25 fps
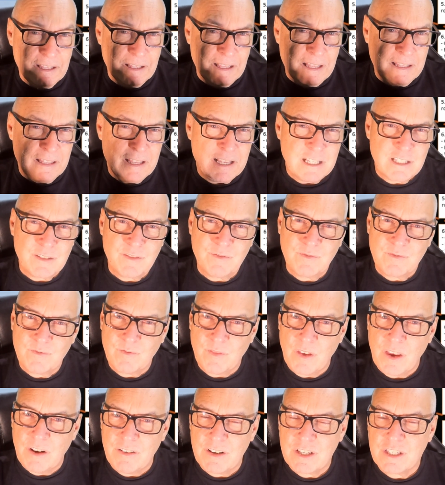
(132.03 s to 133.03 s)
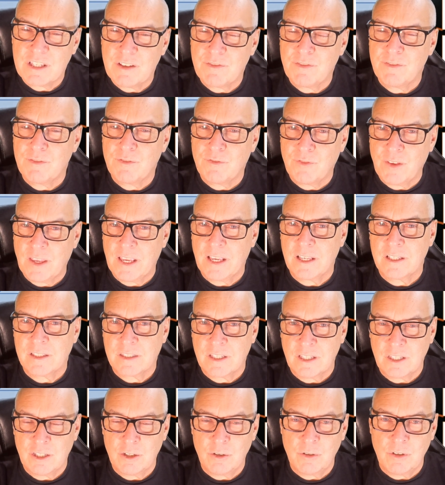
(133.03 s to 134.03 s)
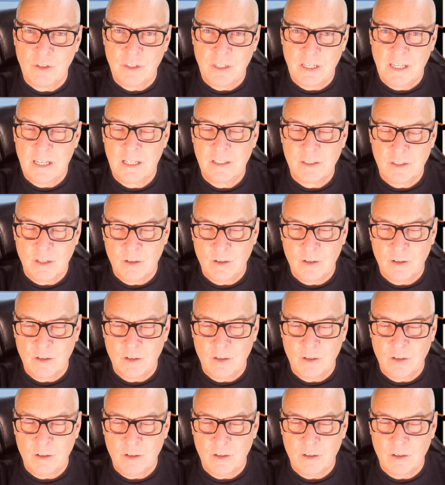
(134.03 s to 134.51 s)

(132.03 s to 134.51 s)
there's various different things that you need